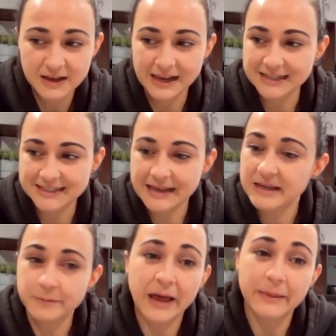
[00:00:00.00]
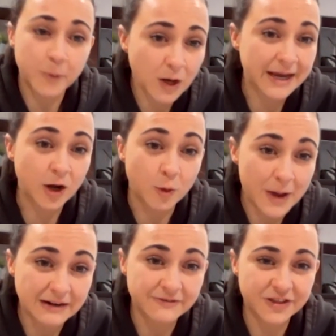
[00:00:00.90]
let's say that you bite the bullet and come
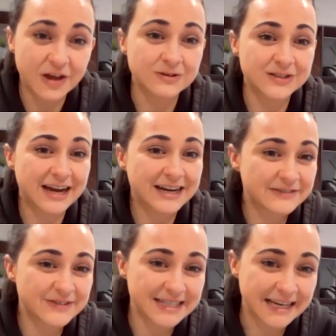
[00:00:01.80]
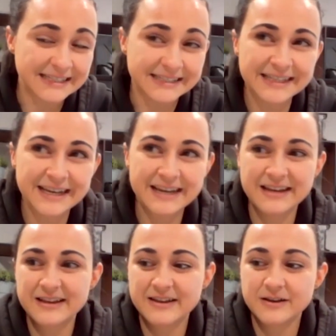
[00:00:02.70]
in for those activities.
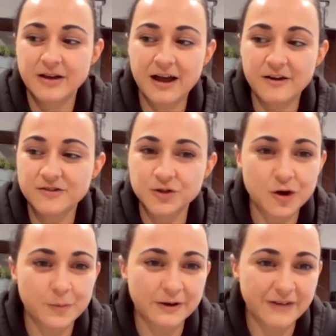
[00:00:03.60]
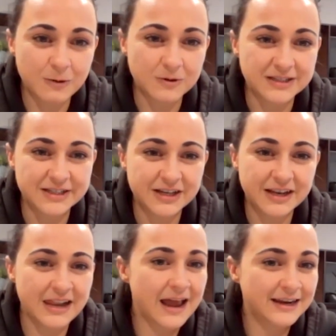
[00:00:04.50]
After a couple of hours, you're
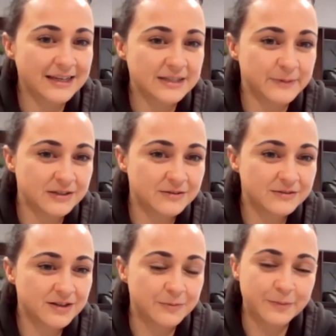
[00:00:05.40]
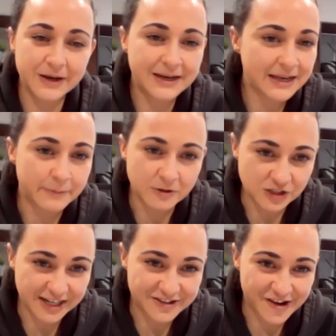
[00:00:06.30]
likely to be completely
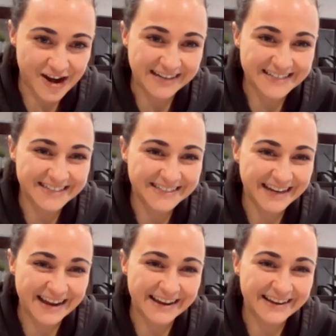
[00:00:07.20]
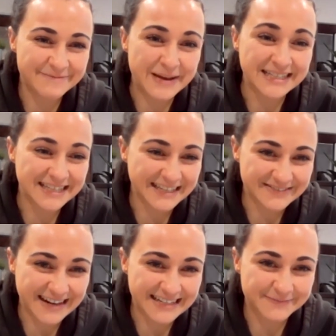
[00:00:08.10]
emotionally drained, mentally
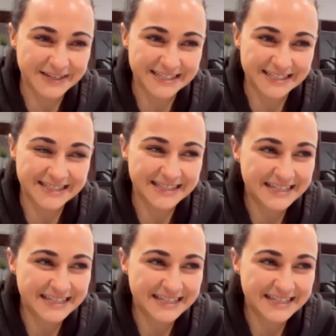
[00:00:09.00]
drained, because